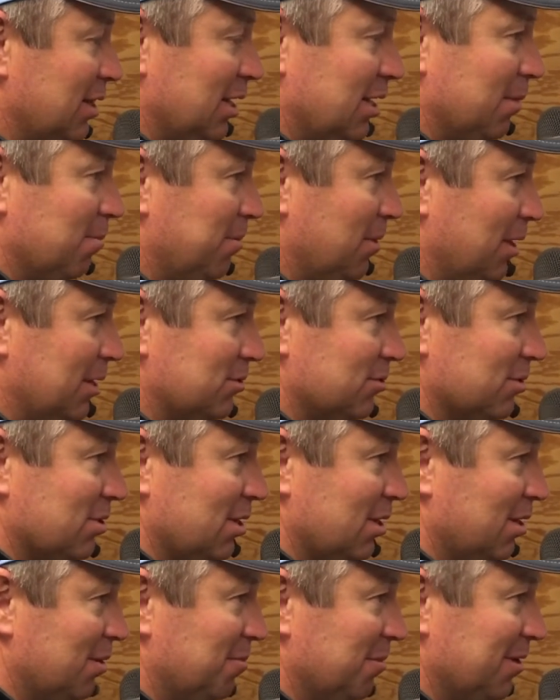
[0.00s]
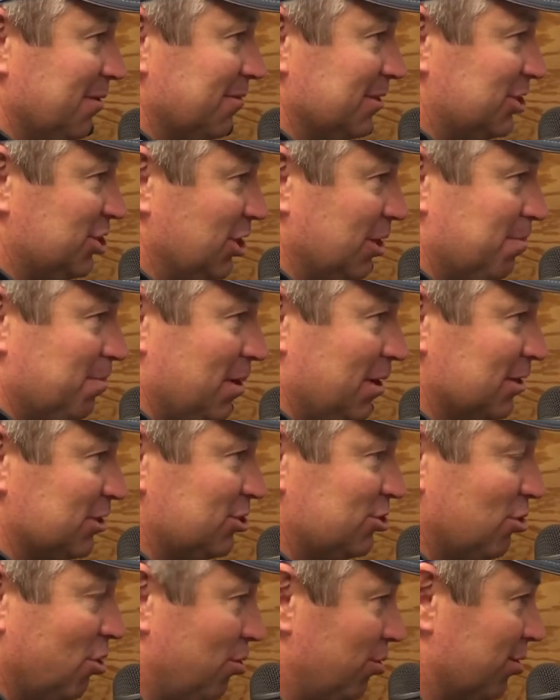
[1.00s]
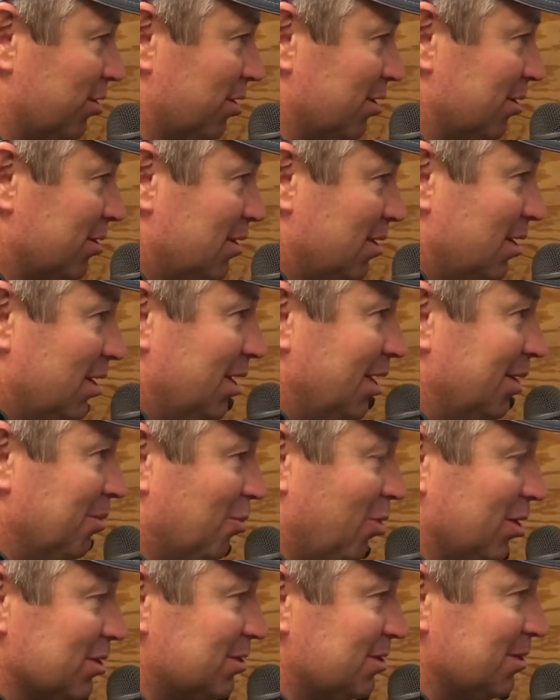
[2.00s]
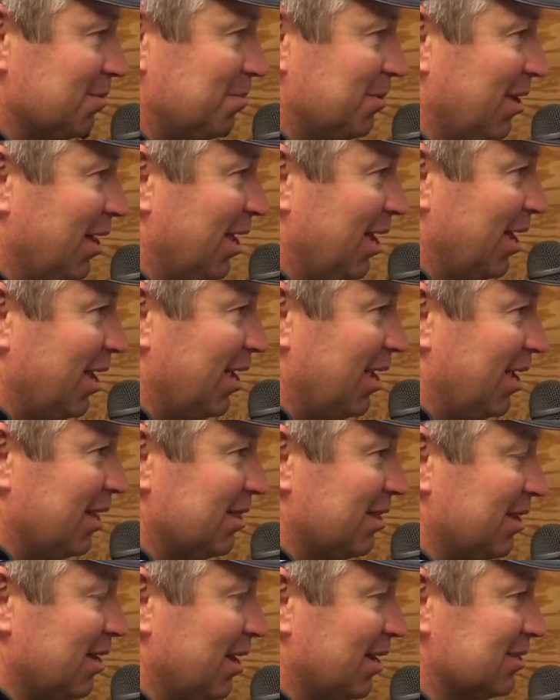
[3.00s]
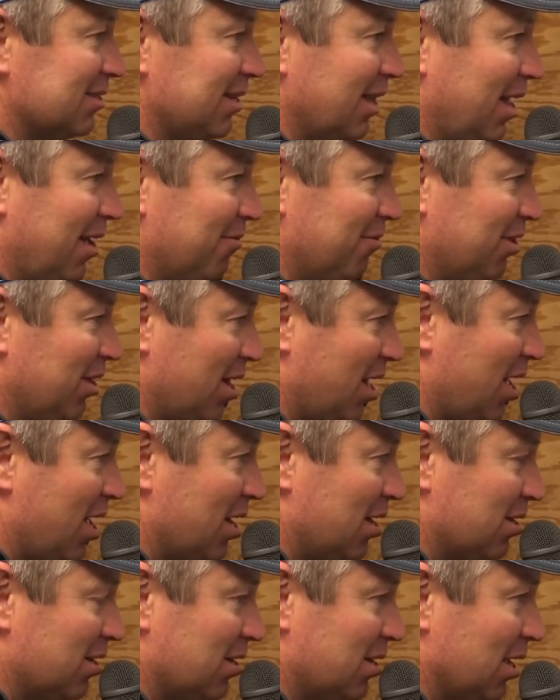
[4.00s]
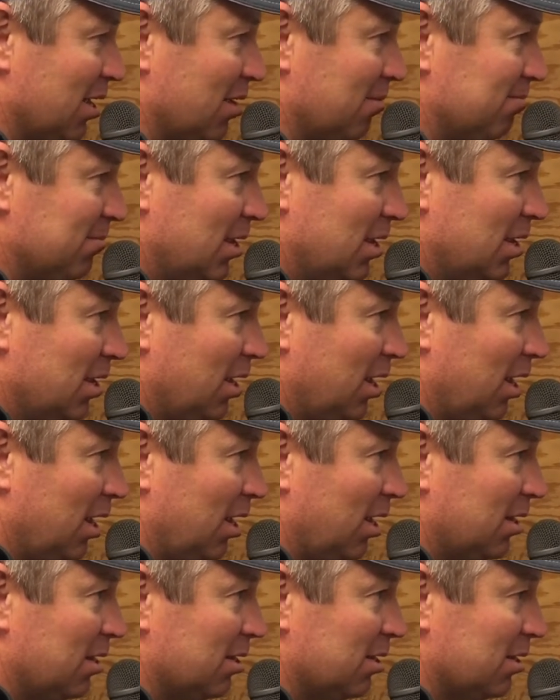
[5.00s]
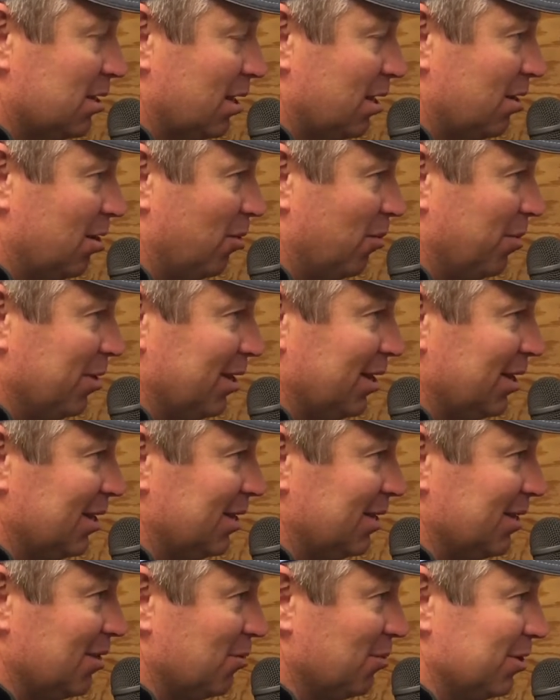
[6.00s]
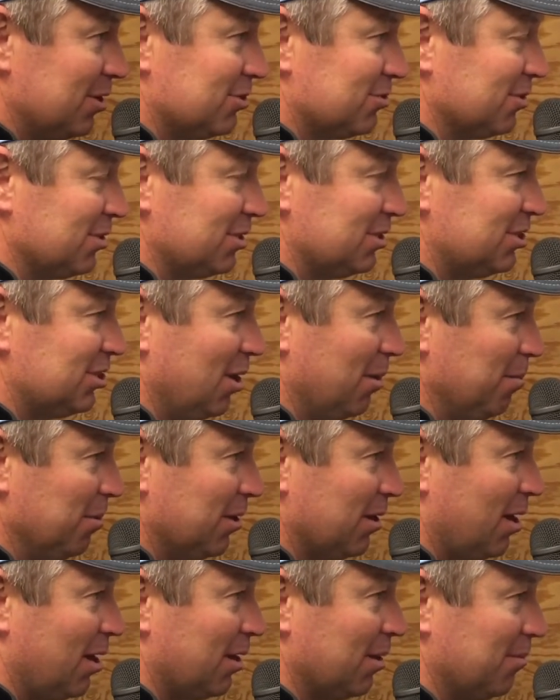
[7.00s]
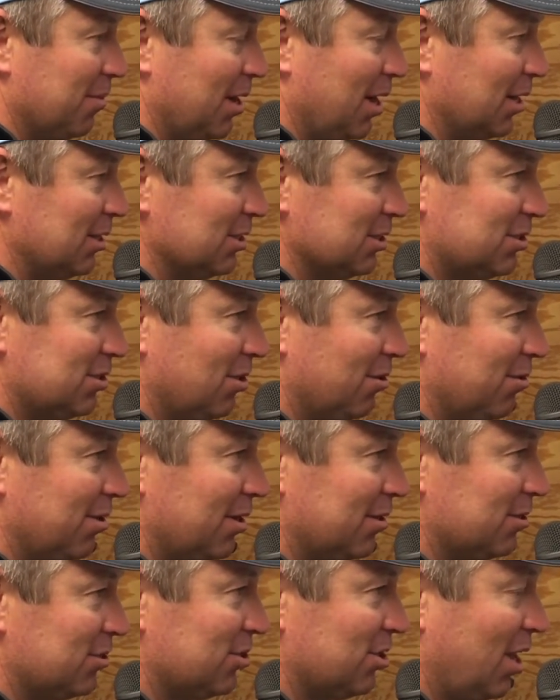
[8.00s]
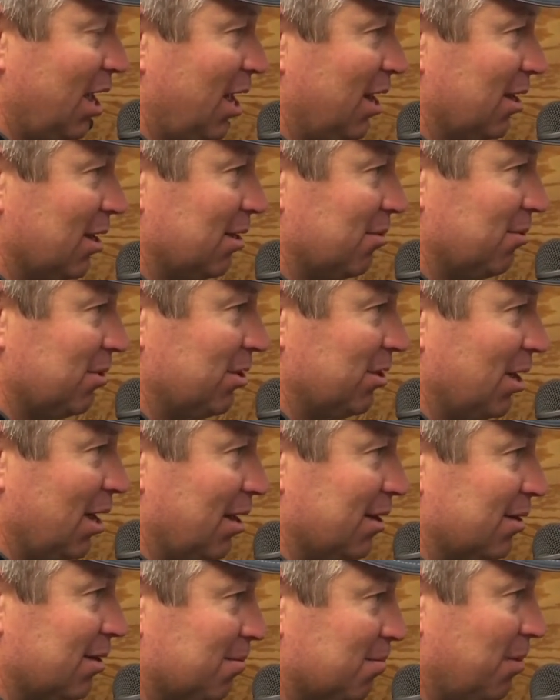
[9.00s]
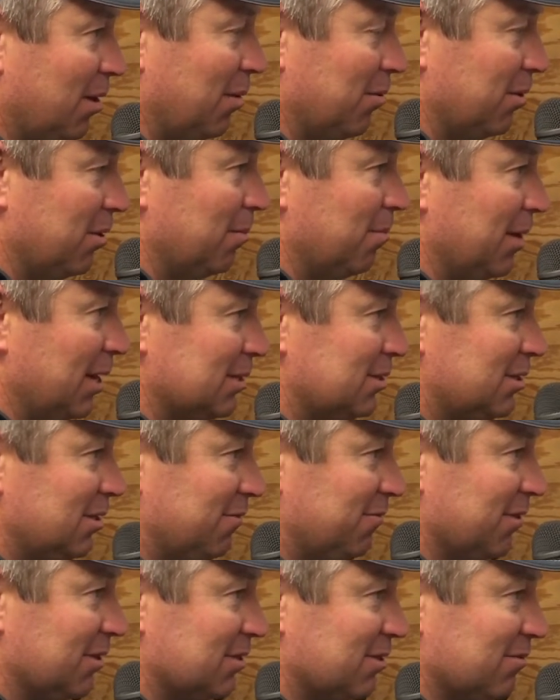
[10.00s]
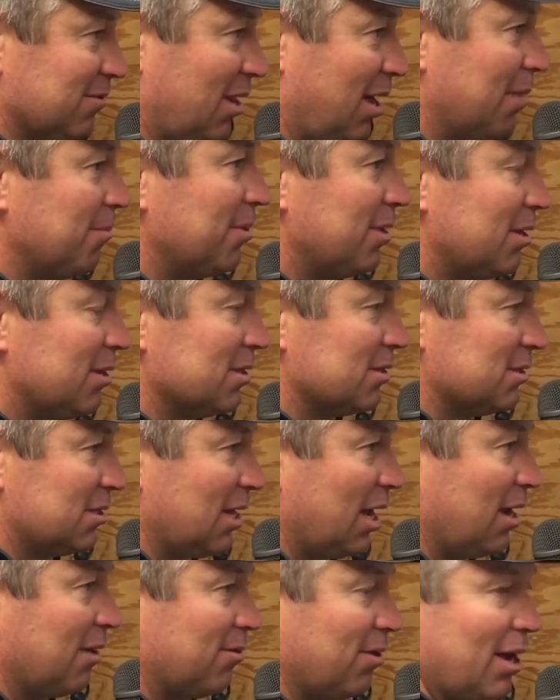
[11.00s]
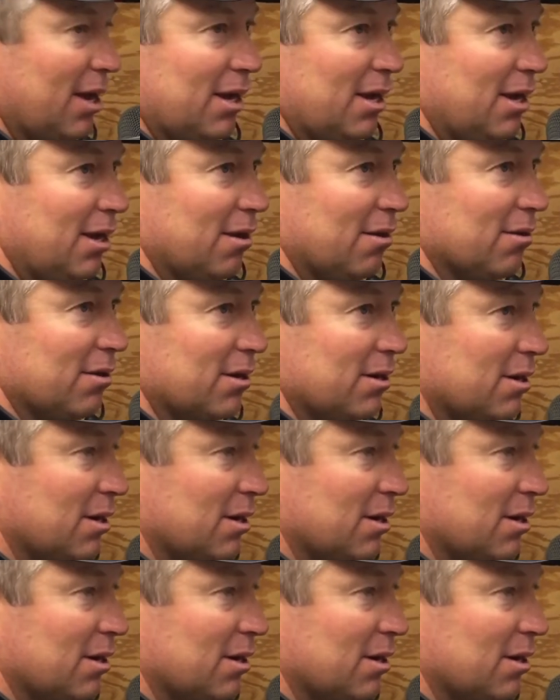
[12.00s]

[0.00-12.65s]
think he plays with a little bit of a chip on his shoulder. He wants to play at the next level, and nobody's really jumping on him, and I just don't understand it when you got probably the best defensive lineman in the state right here.